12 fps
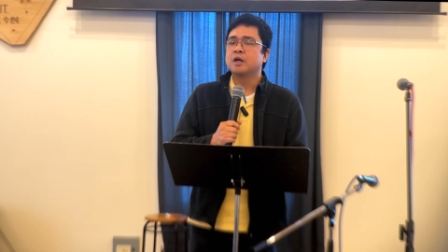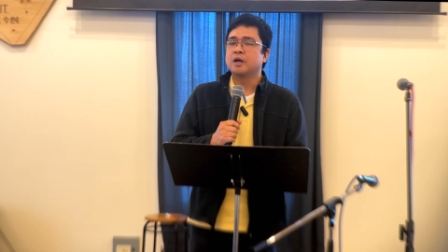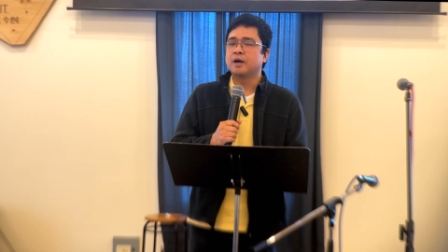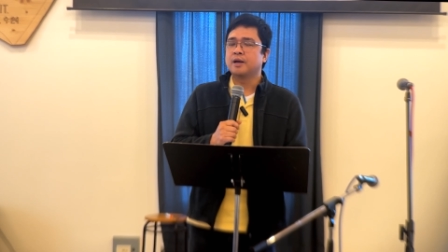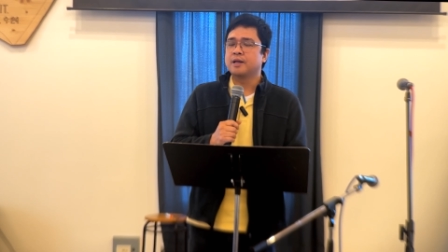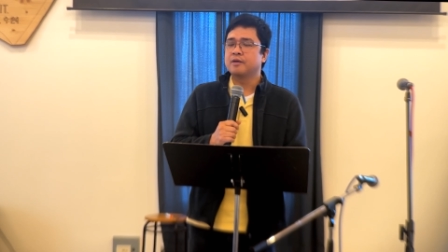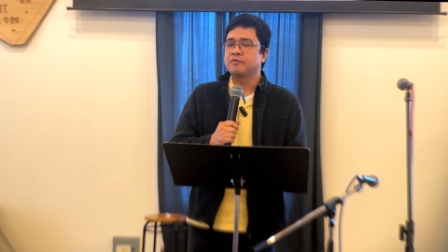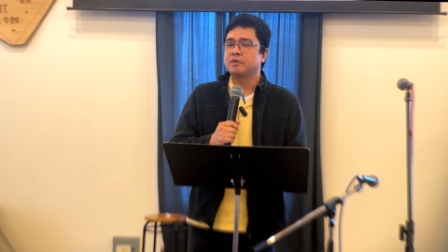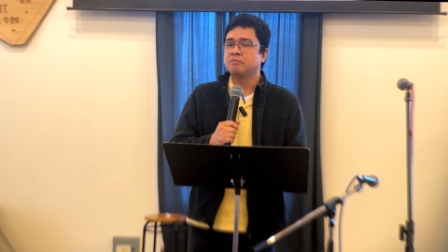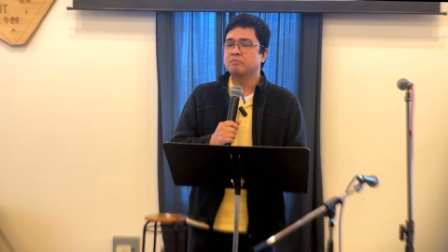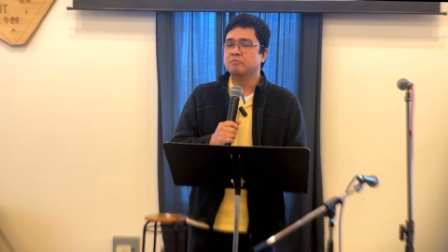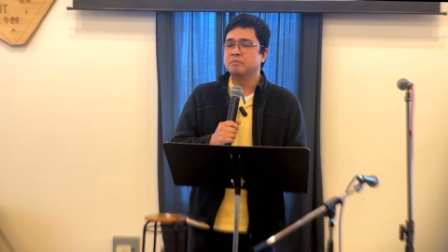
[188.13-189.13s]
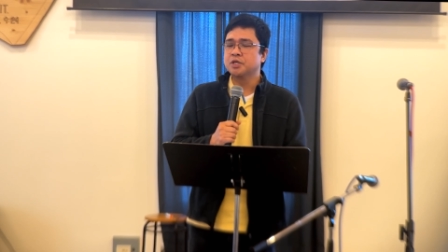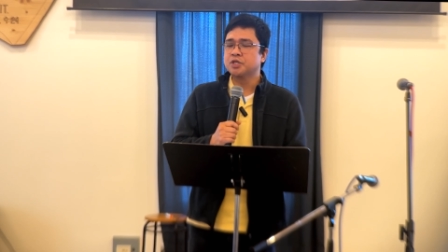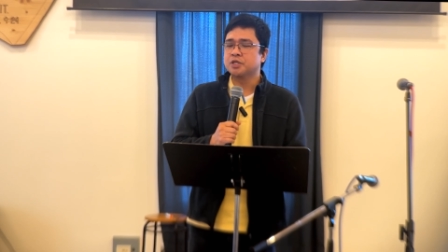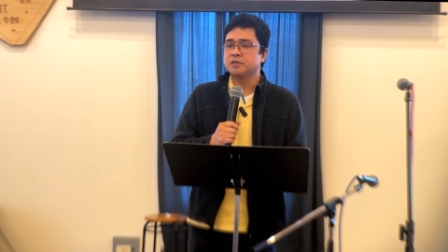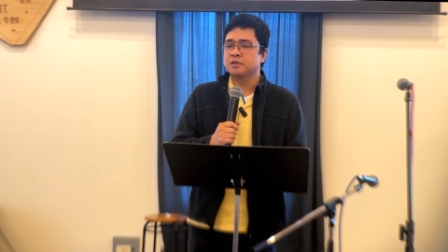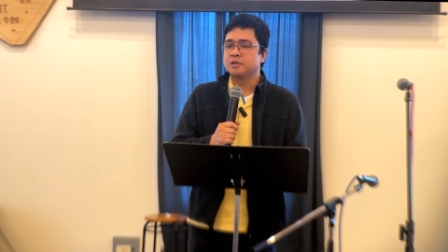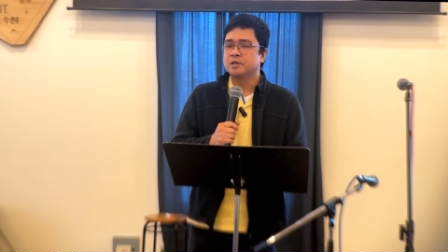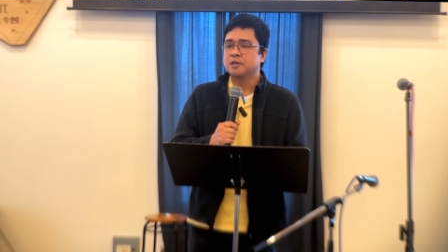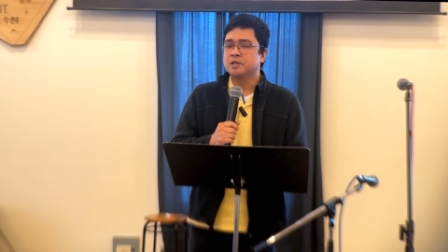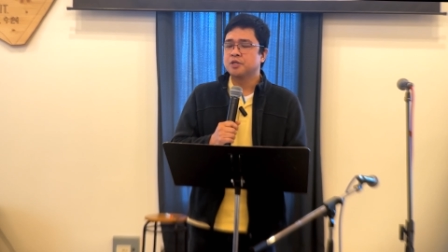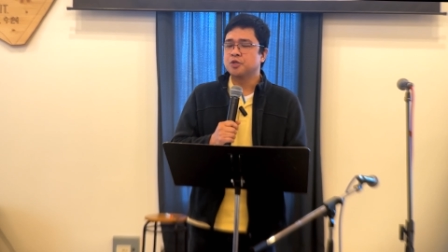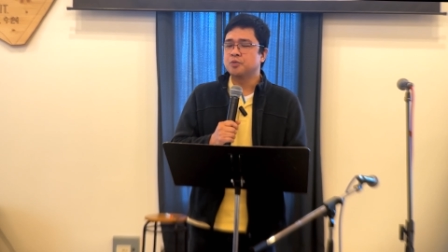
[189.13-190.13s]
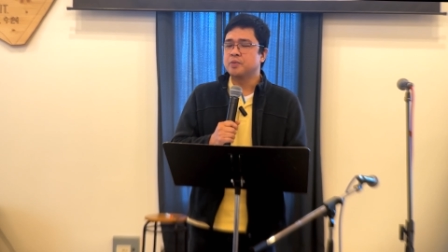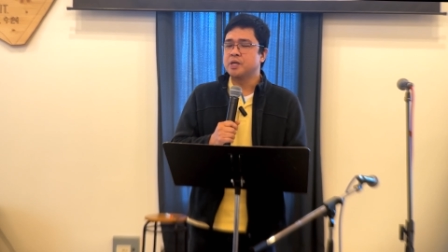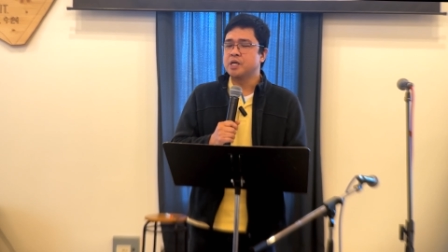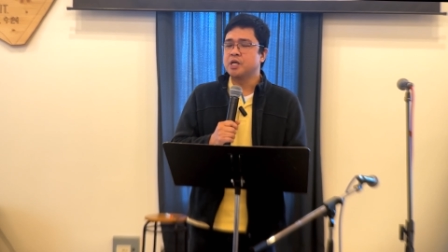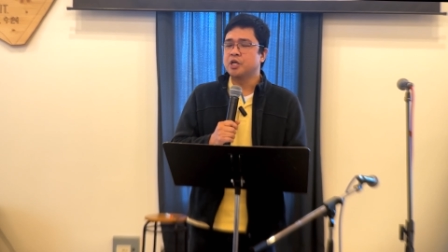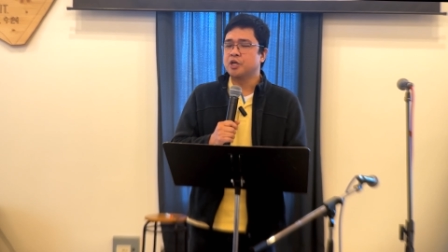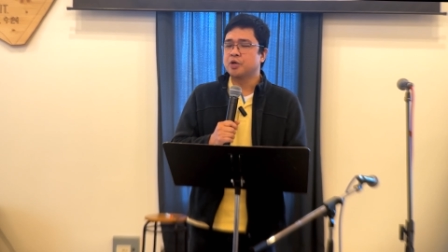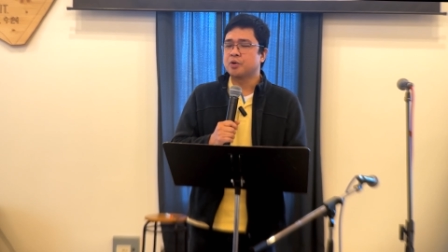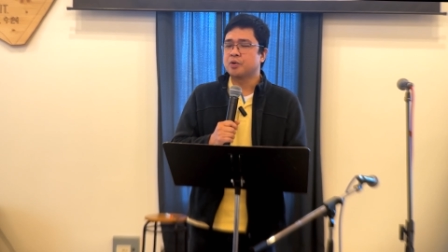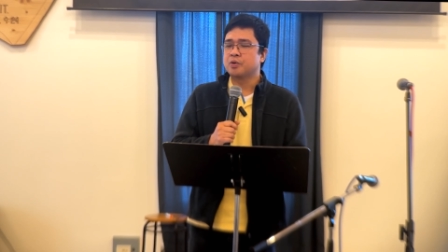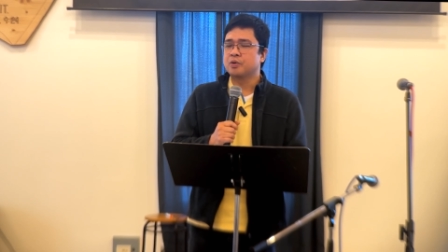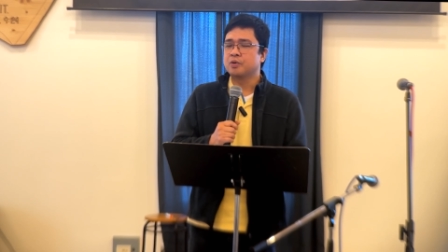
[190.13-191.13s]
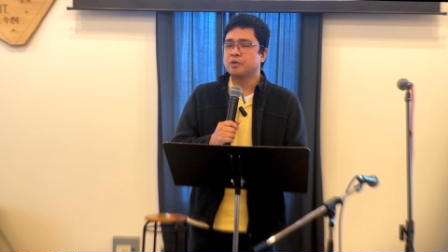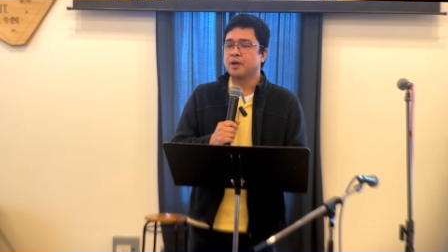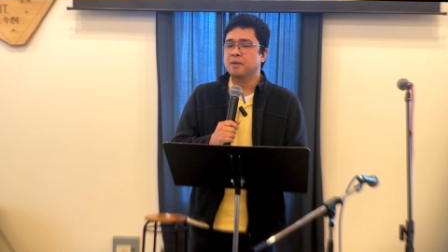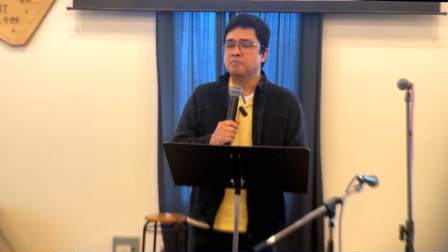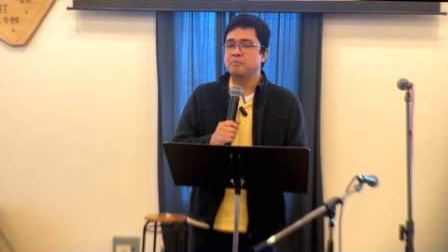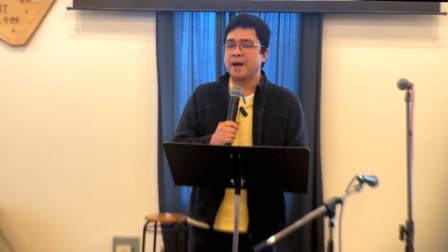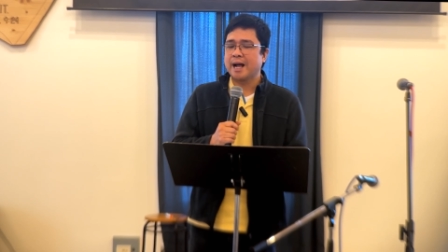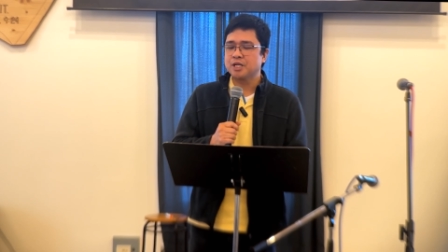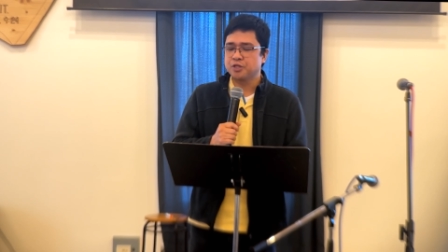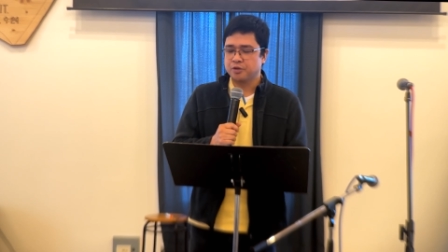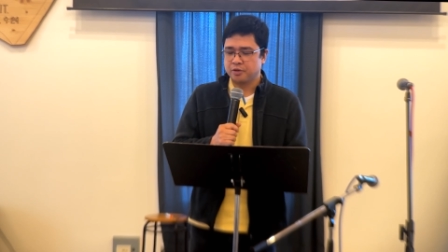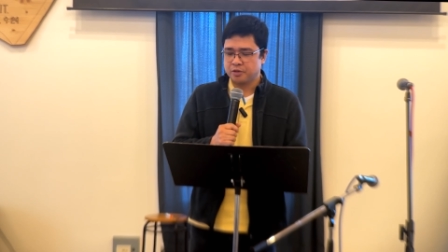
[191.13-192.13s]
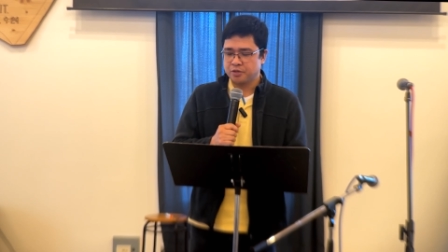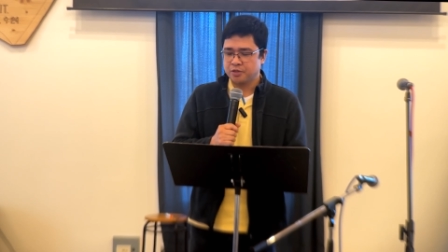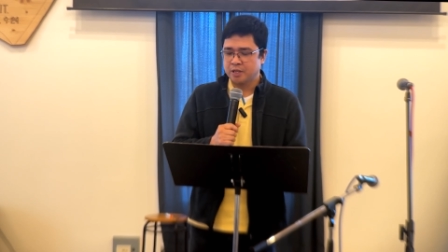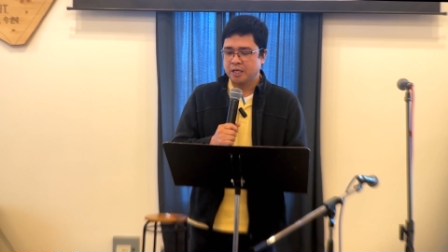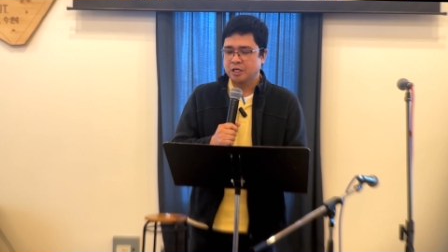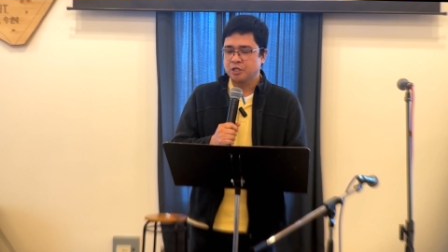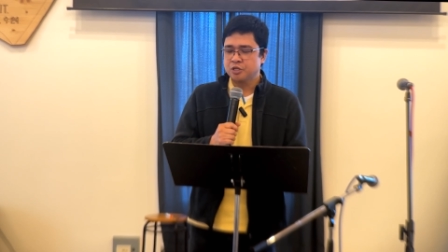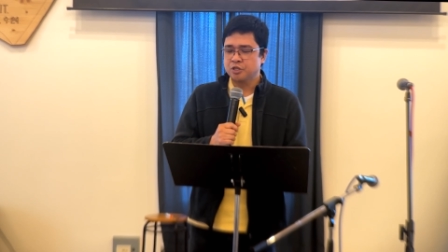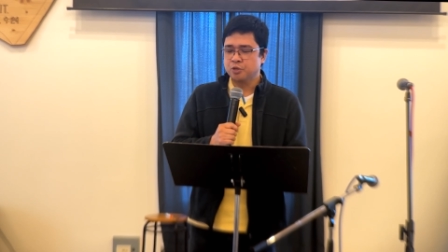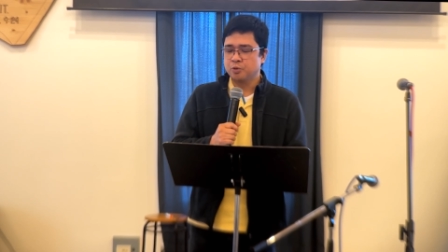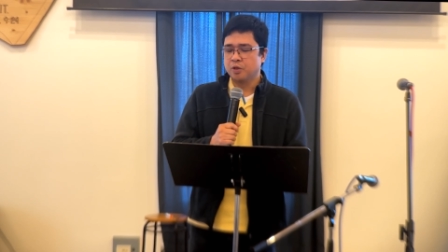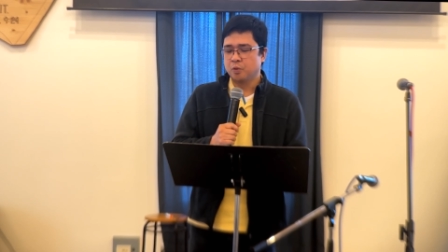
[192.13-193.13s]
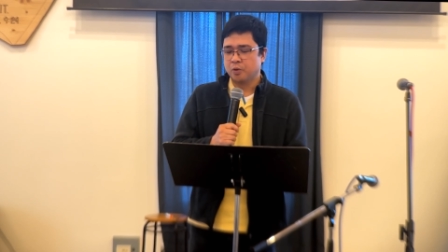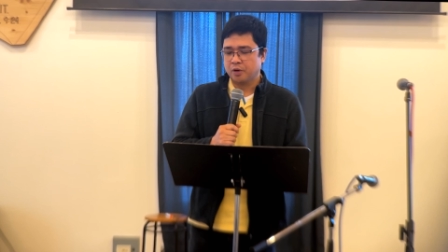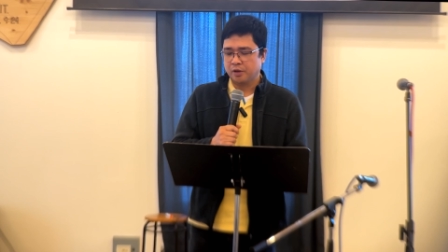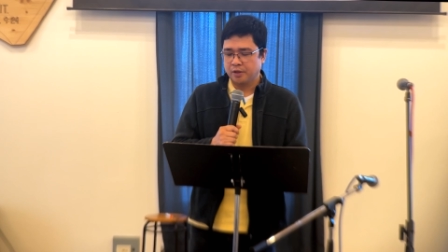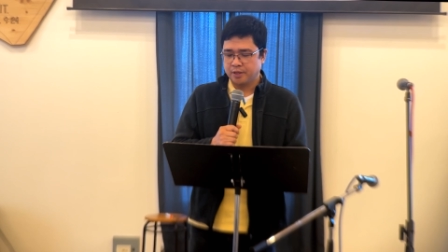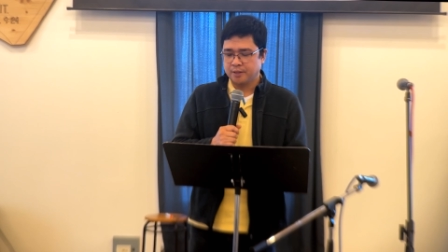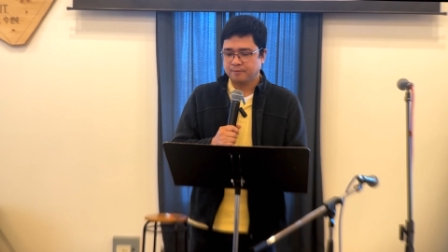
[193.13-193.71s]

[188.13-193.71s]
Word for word: God given mission to be your ambassadors to the world.